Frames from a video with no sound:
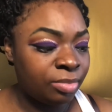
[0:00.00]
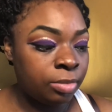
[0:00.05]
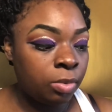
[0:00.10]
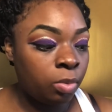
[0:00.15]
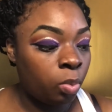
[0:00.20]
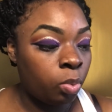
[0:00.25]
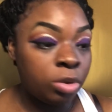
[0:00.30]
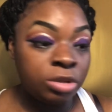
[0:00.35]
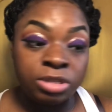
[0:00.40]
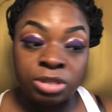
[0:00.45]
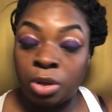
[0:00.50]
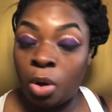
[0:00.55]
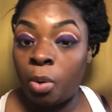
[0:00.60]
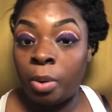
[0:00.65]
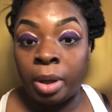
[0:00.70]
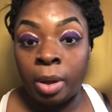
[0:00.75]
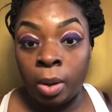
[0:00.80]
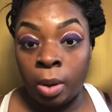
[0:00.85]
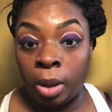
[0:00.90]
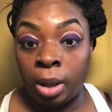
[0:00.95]
what's
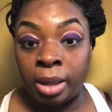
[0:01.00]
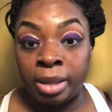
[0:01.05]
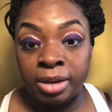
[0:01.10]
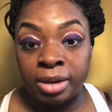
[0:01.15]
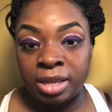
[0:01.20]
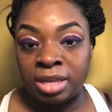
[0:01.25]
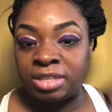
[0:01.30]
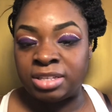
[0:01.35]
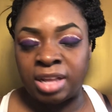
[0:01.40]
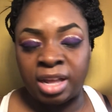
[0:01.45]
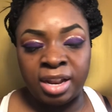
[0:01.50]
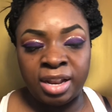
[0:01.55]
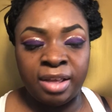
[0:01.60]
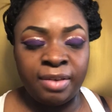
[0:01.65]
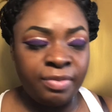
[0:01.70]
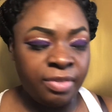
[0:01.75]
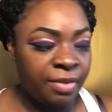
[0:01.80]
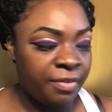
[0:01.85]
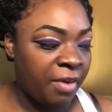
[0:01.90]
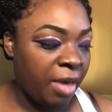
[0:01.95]
going on because I
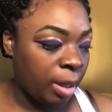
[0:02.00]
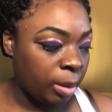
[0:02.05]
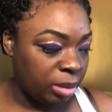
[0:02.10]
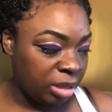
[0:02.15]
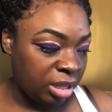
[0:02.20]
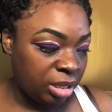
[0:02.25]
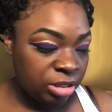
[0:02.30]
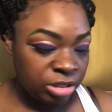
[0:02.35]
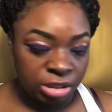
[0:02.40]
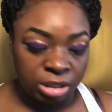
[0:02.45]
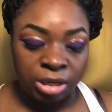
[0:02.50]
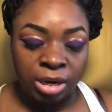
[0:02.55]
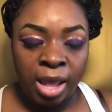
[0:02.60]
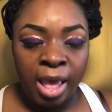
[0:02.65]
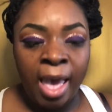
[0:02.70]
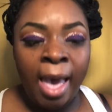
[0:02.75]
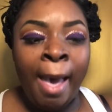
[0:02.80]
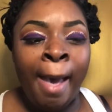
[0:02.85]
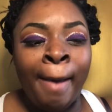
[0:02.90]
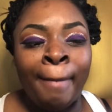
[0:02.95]
love the foundation.
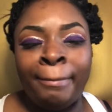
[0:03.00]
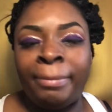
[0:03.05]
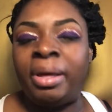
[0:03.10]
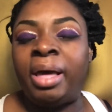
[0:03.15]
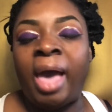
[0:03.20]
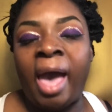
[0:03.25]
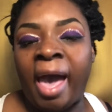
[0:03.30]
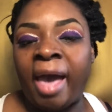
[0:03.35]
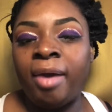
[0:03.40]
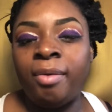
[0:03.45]
But